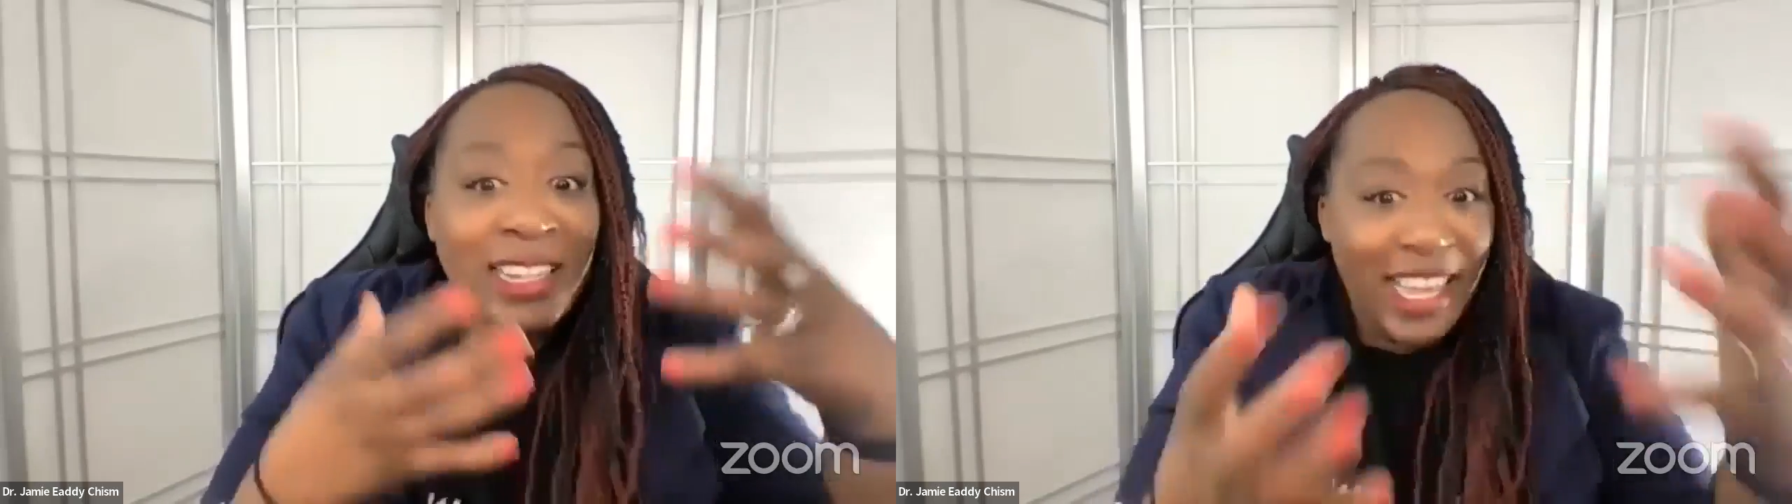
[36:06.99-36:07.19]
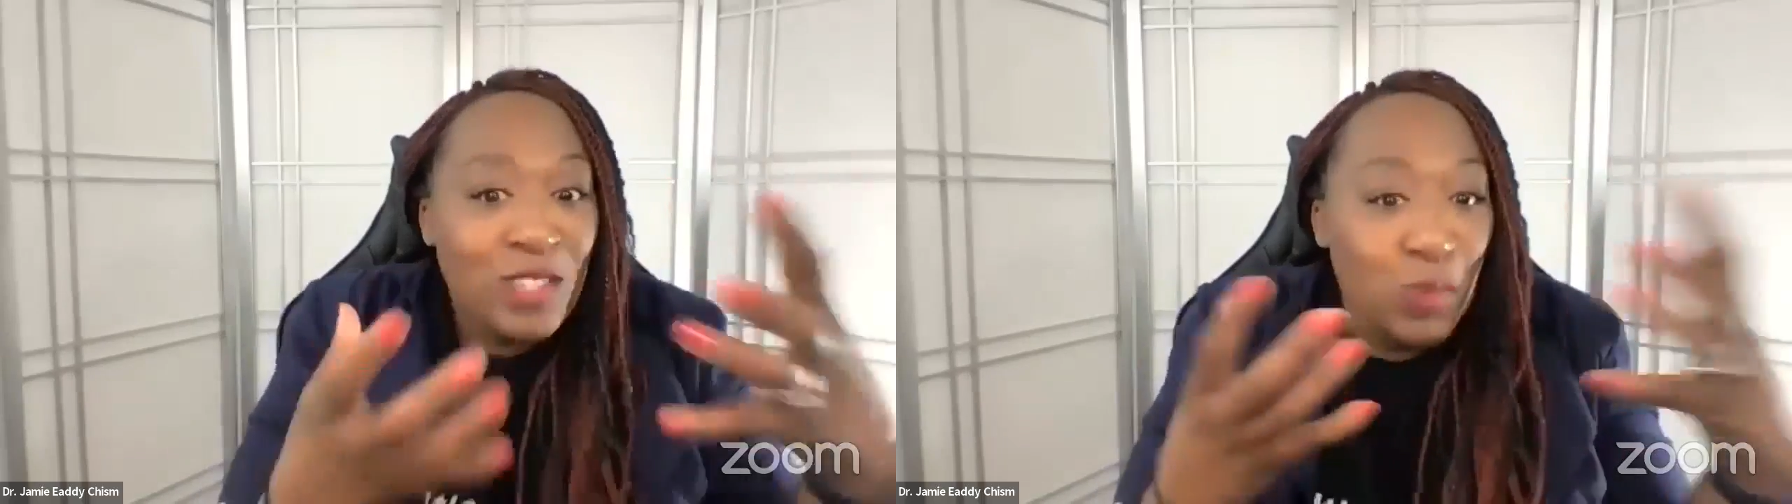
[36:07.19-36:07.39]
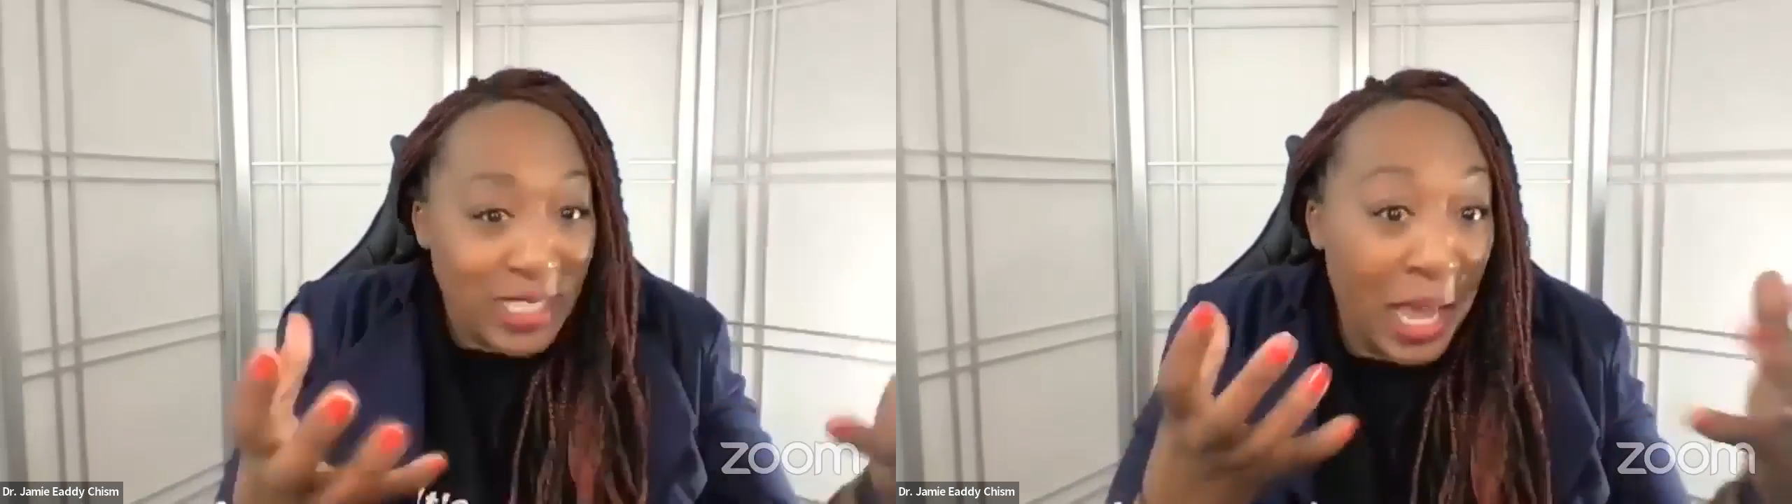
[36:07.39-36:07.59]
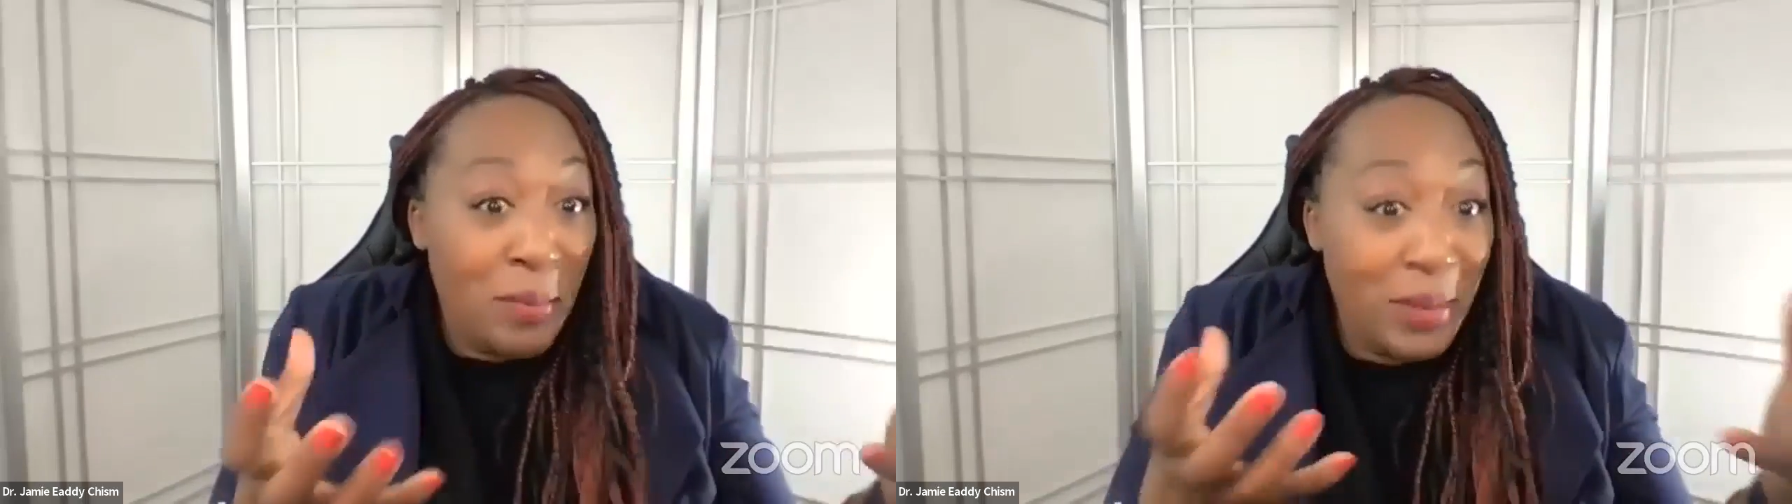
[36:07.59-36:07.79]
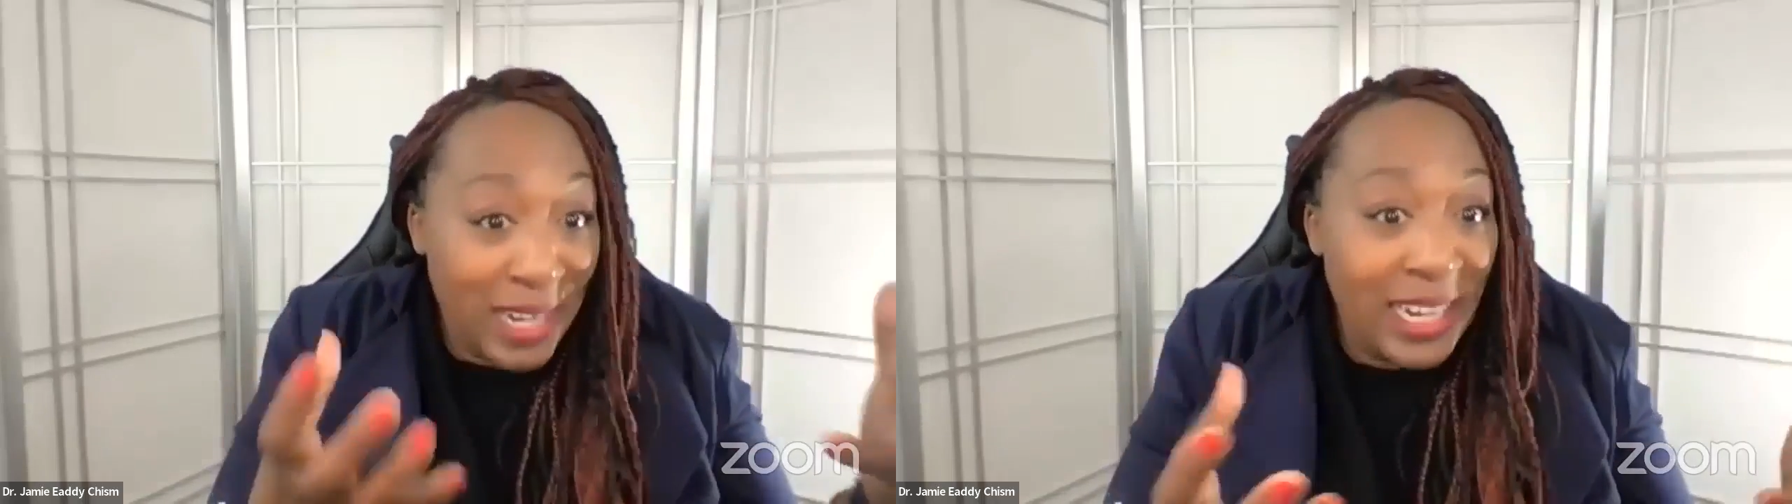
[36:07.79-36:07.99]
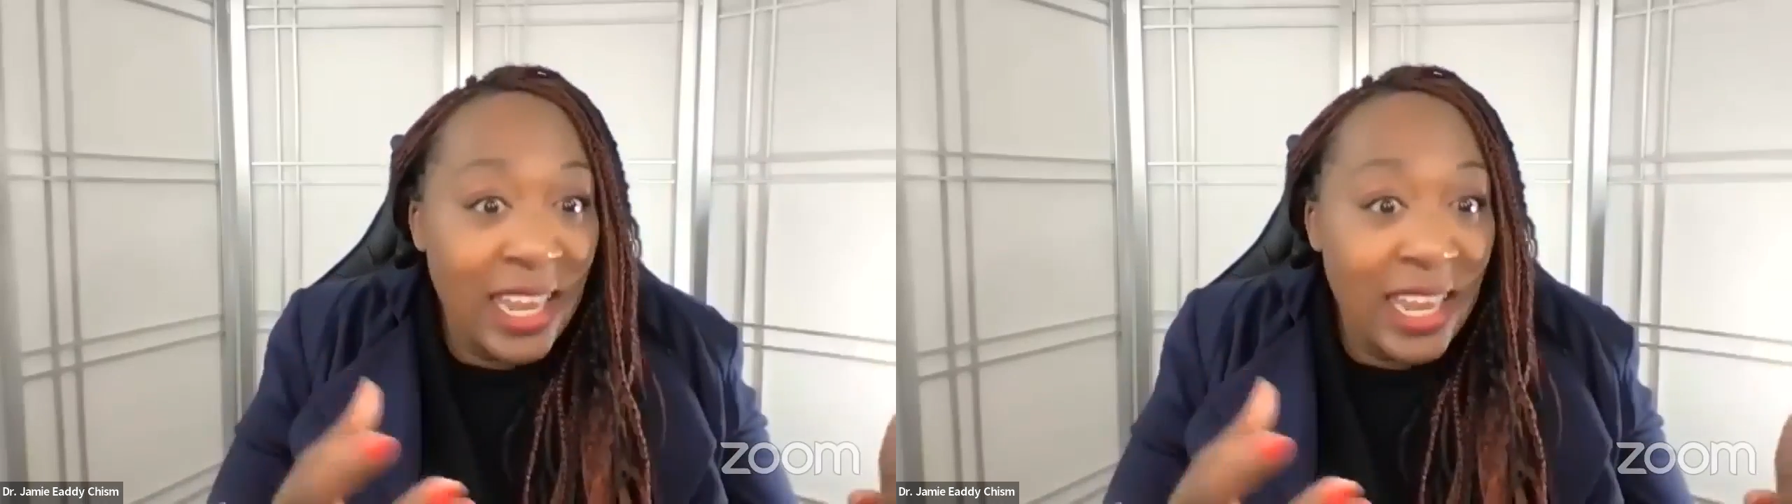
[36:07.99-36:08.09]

That's what's happening